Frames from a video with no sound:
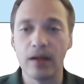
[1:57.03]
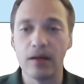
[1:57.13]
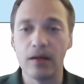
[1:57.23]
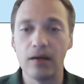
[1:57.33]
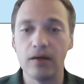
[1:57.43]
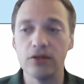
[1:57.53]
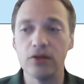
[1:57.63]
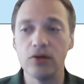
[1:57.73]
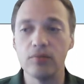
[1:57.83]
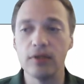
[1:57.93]
Uh, so
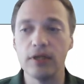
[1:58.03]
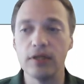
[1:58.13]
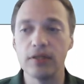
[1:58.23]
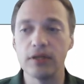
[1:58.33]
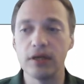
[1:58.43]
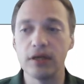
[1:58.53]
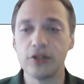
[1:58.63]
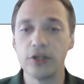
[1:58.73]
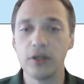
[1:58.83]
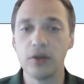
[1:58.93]
let's
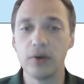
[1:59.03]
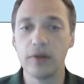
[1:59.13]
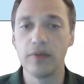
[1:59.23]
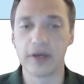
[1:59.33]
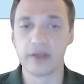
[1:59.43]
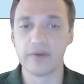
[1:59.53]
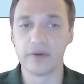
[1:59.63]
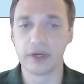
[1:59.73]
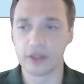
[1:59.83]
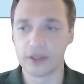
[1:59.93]
actually look at the
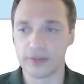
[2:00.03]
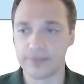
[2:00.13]
configuration.